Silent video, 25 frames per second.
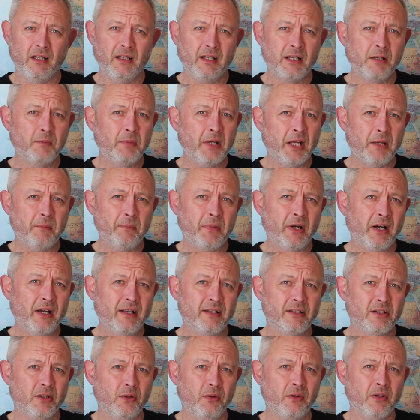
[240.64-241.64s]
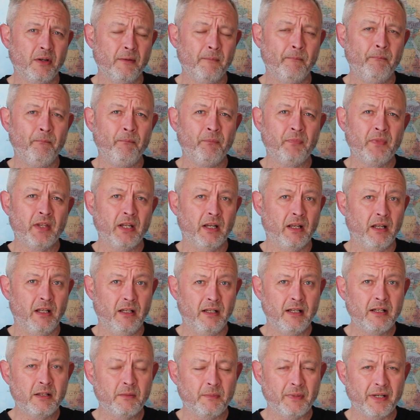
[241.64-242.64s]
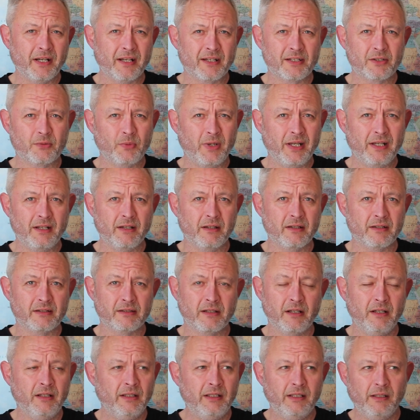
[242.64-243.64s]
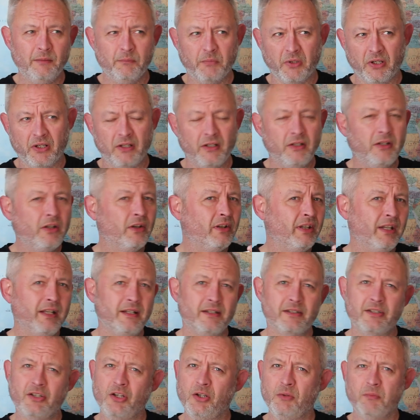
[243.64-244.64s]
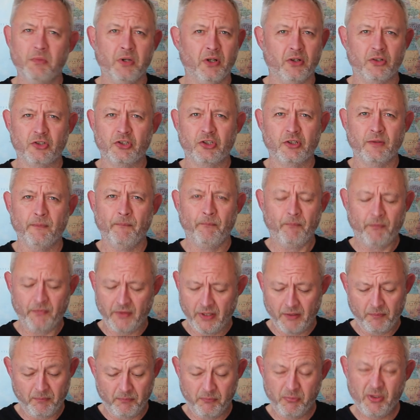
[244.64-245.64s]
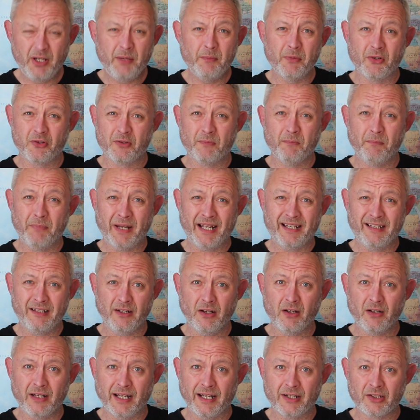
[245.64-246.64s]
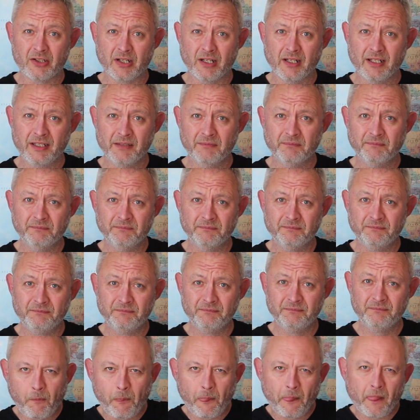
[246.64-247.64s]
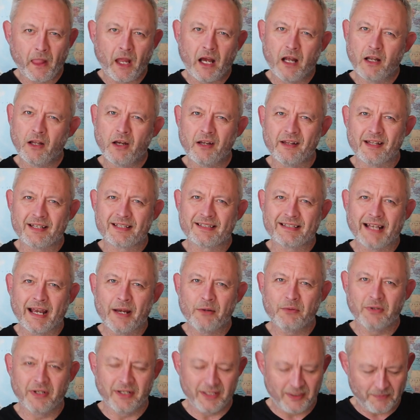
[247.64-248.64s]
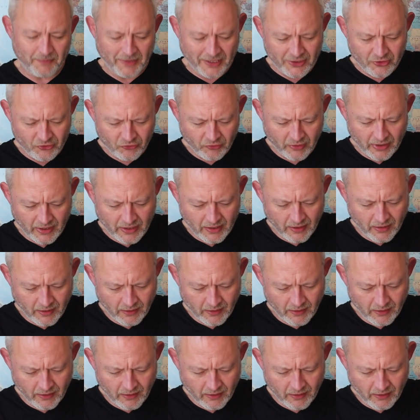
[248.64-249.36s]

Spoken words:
a little bit of bite to them, a little bit of sweetness, but nothing too much. They're pretty much bang on, actually. I like the sound of this pastry.